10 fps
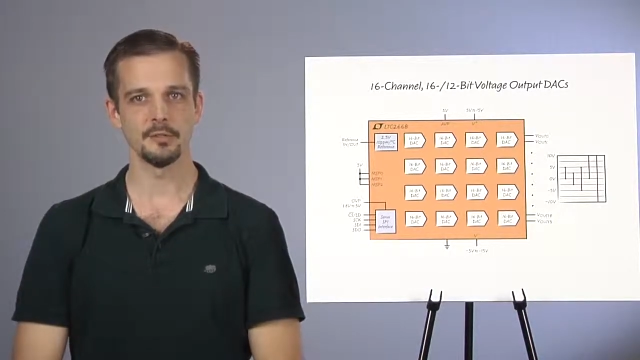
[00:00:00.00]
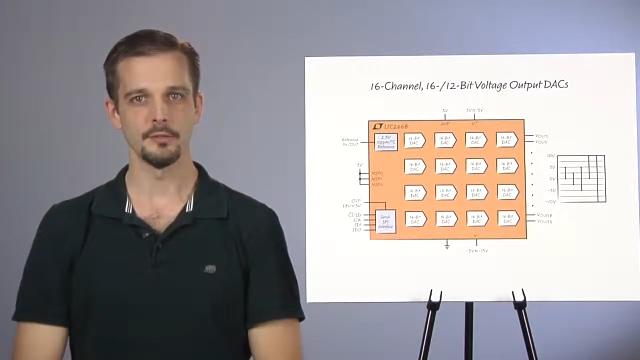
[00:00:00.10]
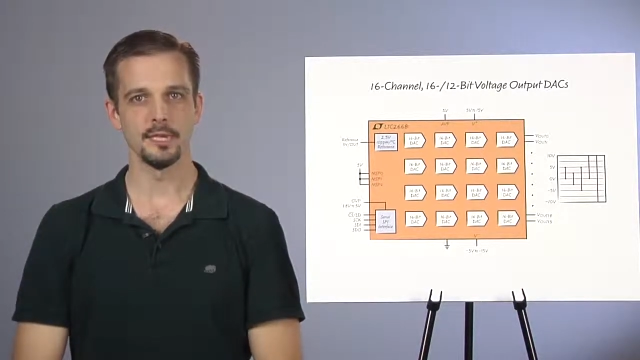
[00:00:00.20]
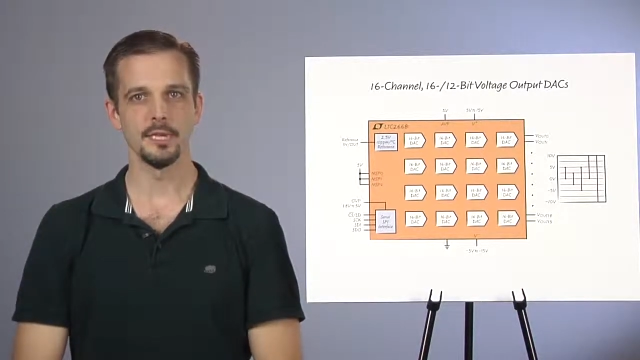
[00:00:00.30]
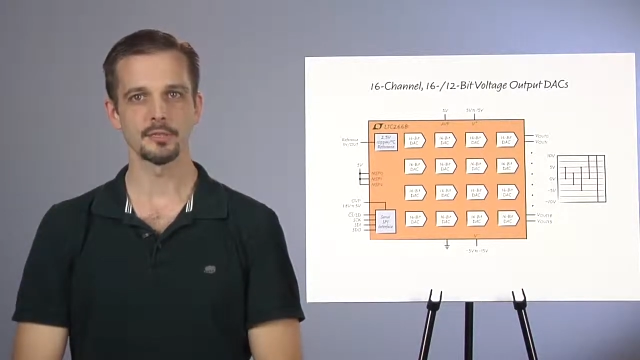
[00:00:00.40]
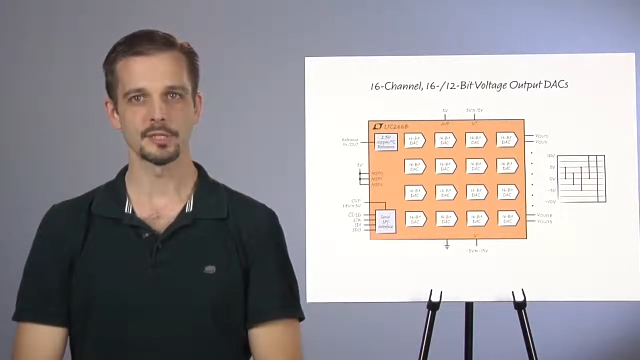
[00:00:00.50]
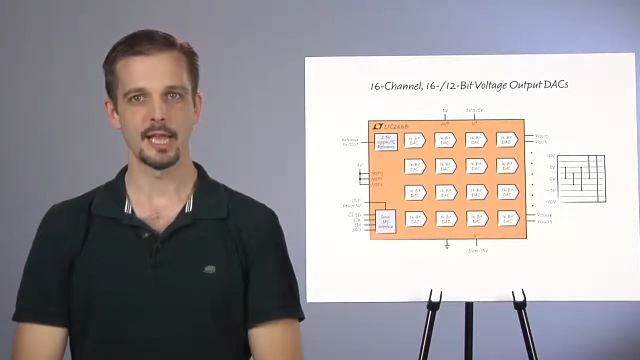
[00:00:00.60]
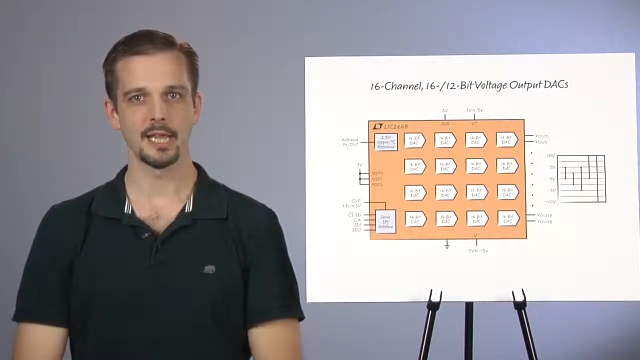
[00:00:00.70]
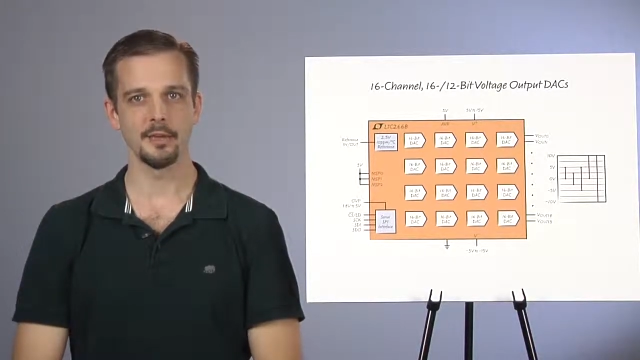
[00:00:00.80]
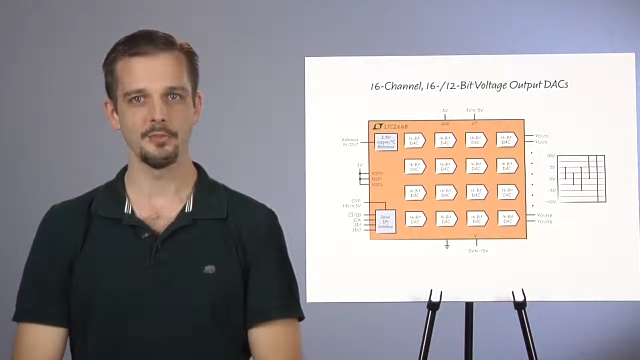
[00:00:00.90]
to Linear's
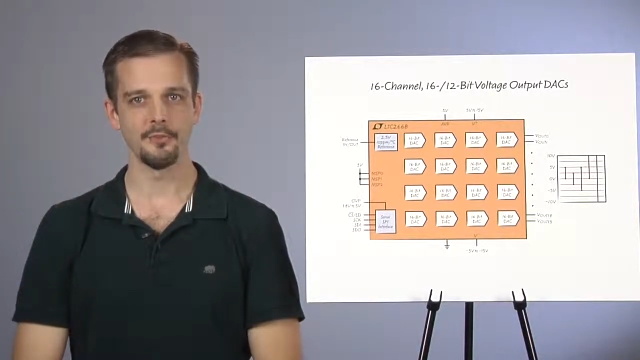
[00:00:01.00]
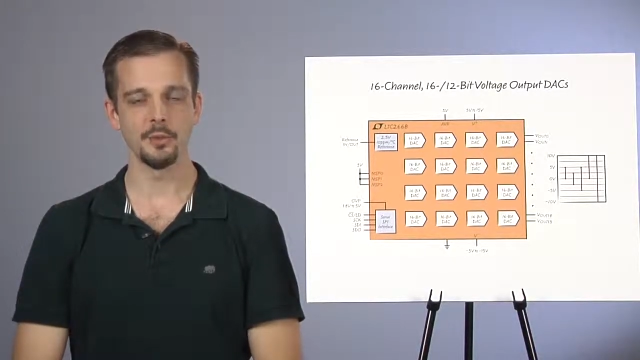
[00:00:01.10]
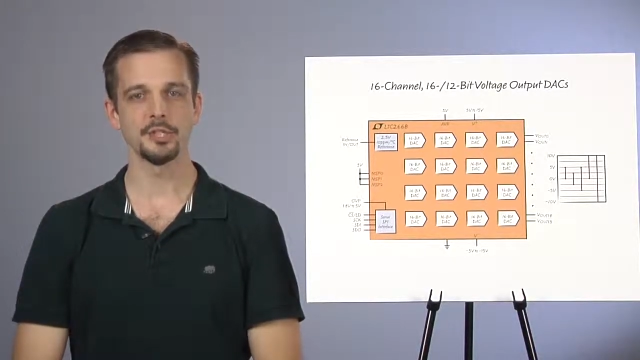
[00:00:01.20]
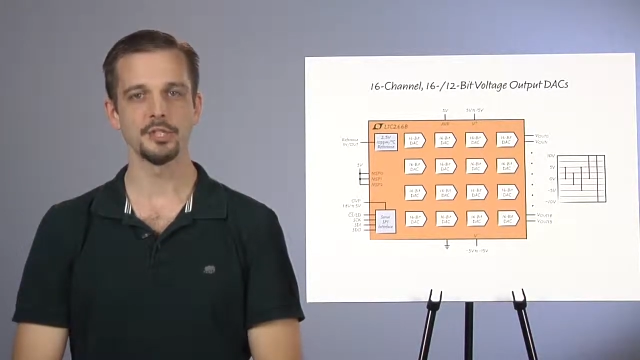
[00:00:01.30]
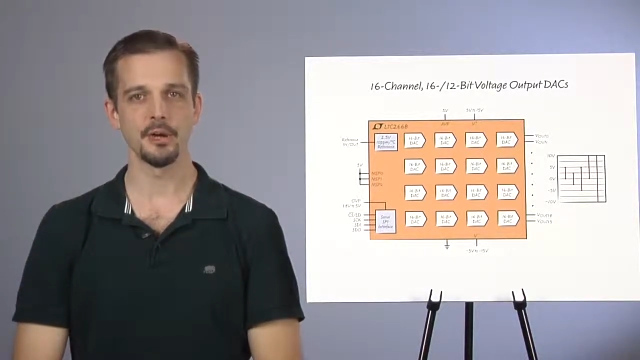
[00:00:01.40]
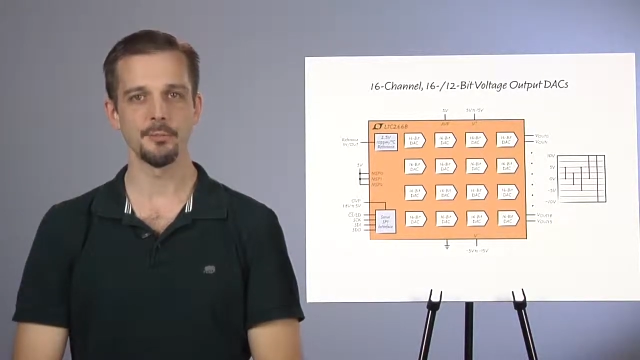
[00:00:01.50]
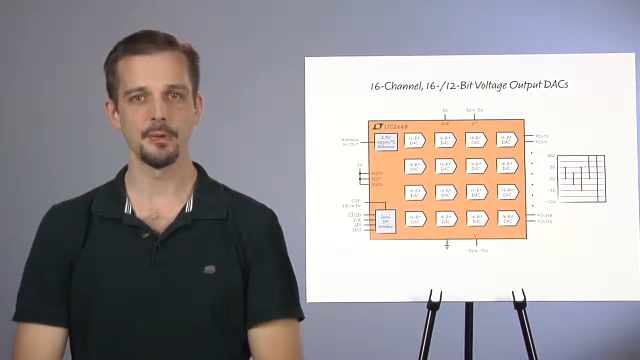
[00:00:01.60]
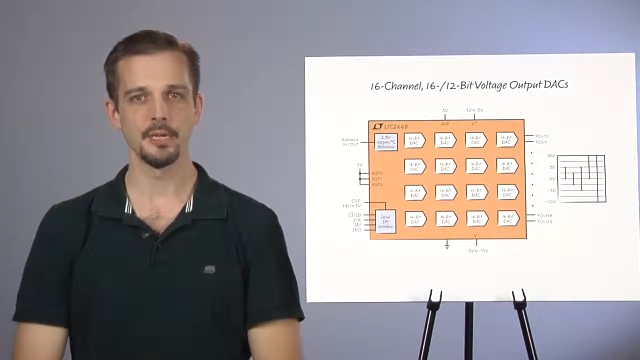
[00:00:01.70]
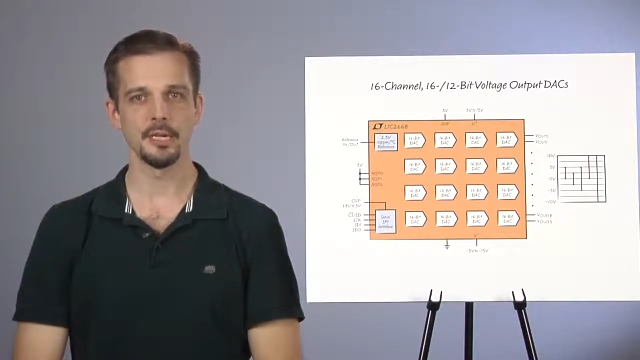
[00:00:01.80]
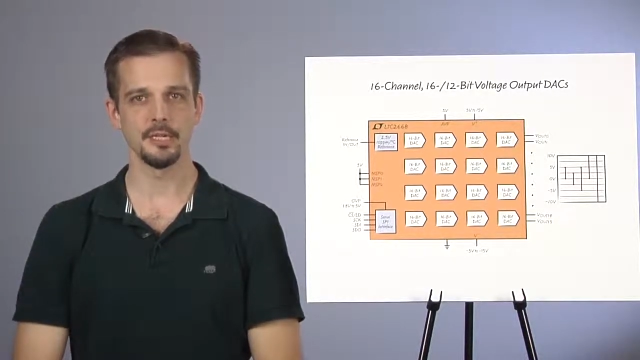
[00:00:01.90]
line of voltage
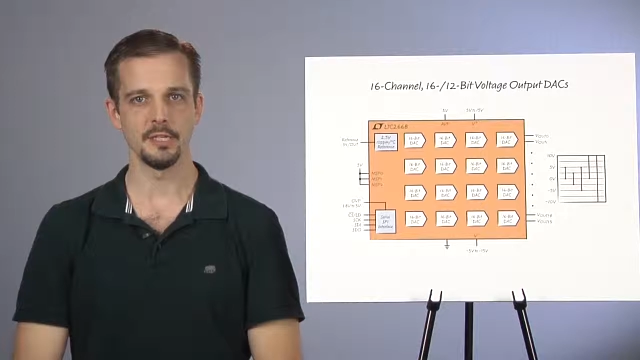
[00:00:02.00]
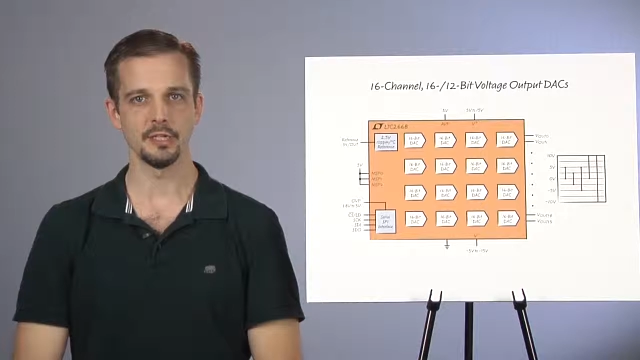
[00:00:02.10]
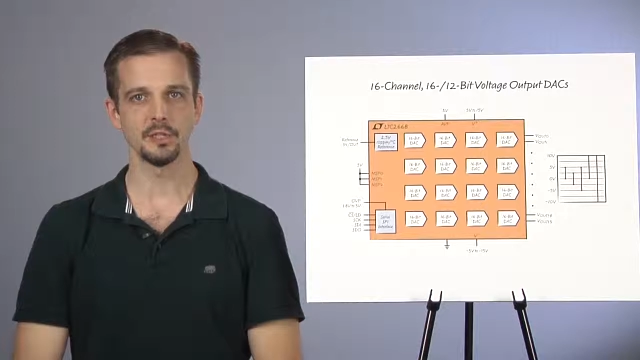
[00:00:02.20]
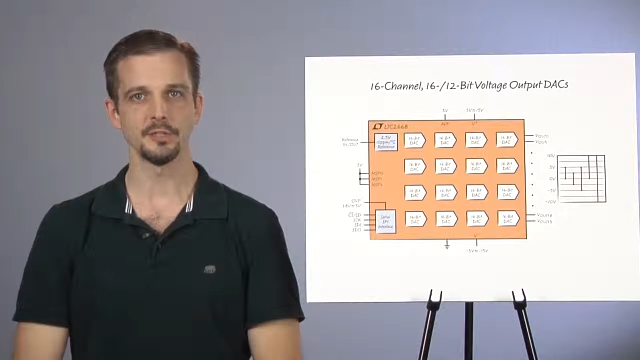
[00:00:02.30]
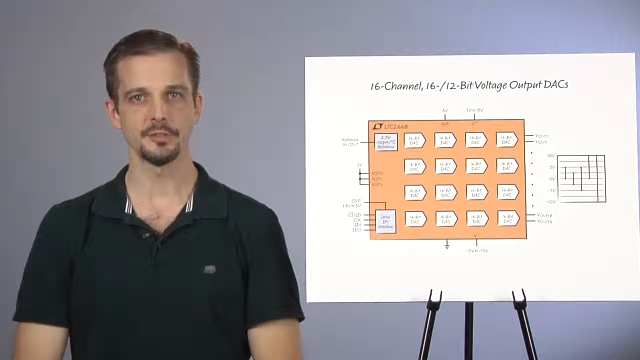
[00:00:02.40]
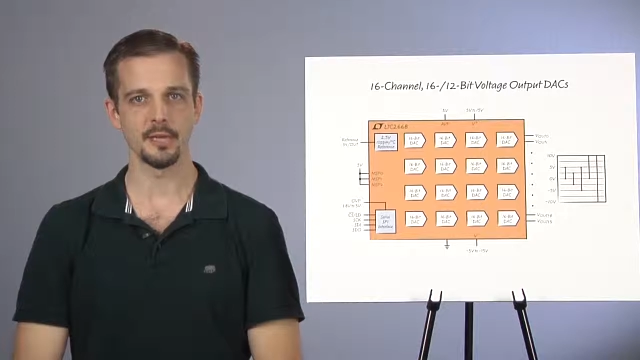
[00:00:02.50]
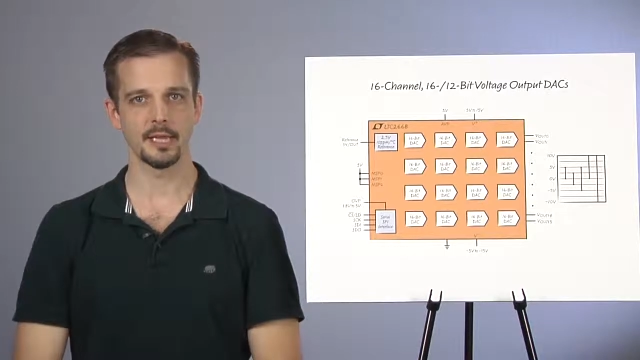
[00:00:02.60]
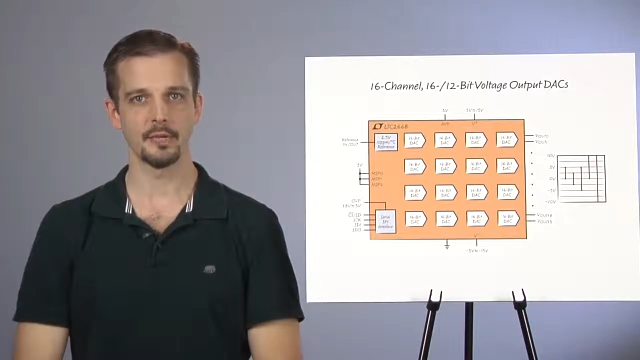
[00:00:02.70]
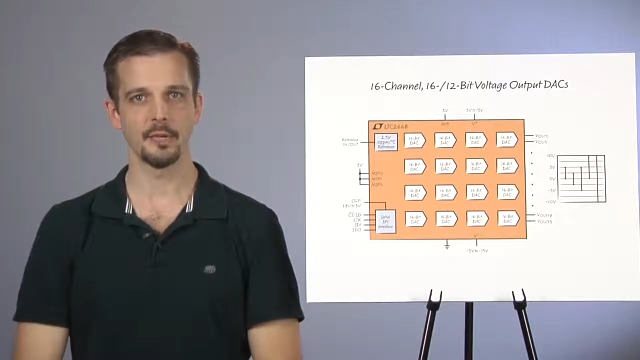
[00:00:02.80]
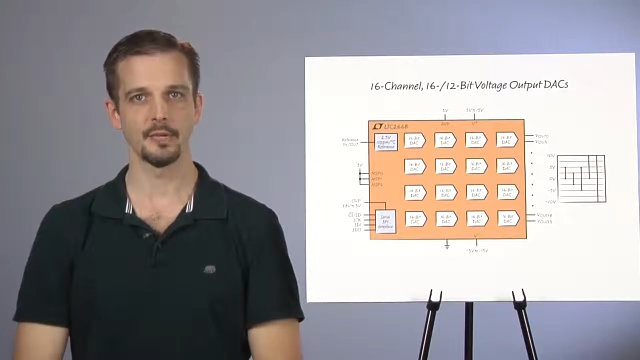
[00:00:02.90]
output digital to
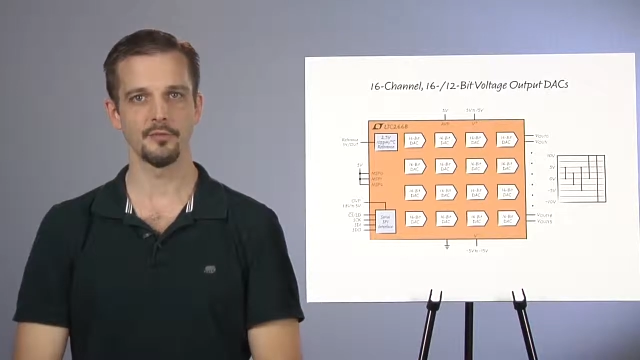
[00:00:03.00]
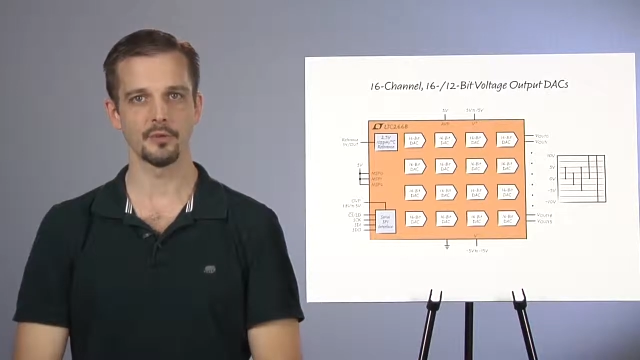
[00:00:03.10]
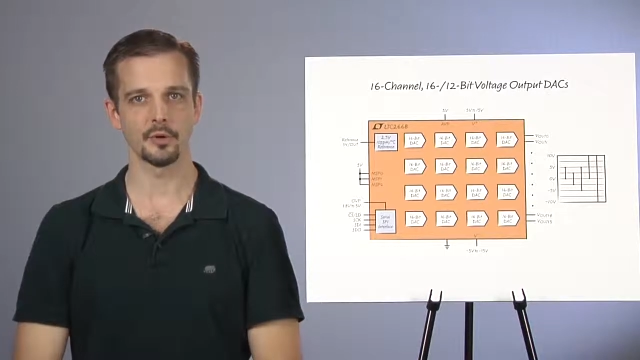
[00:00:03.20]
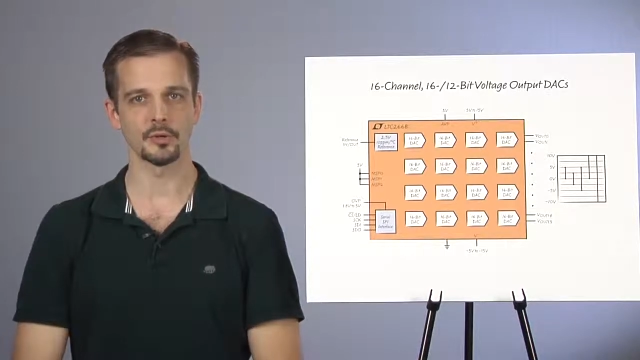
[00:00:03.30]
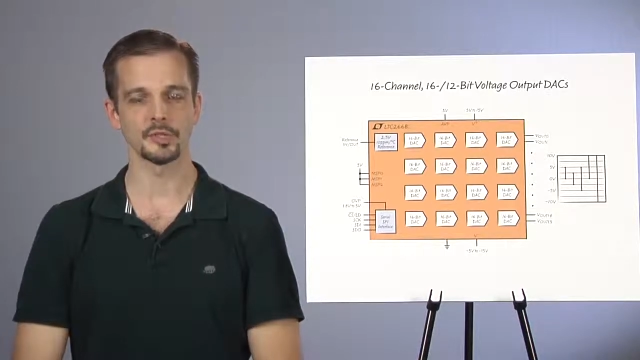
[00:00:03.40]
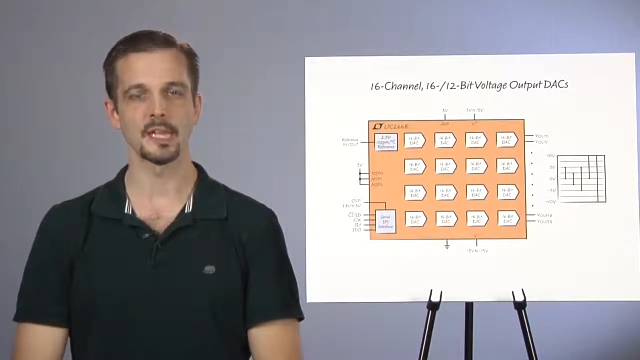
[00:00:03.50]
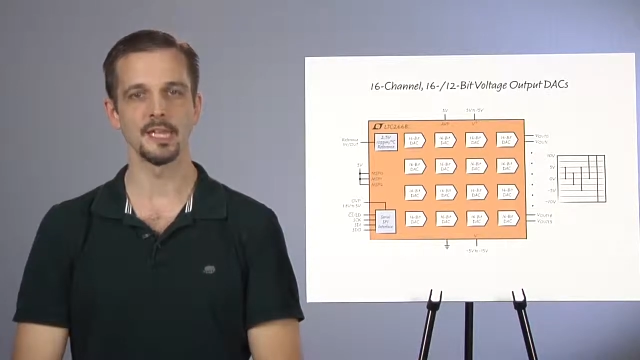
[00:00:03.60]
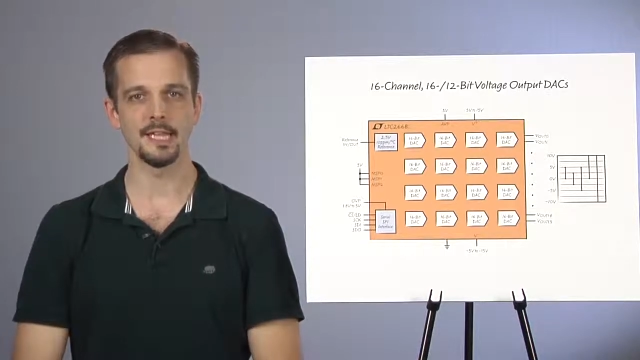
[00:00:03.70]
analog converters,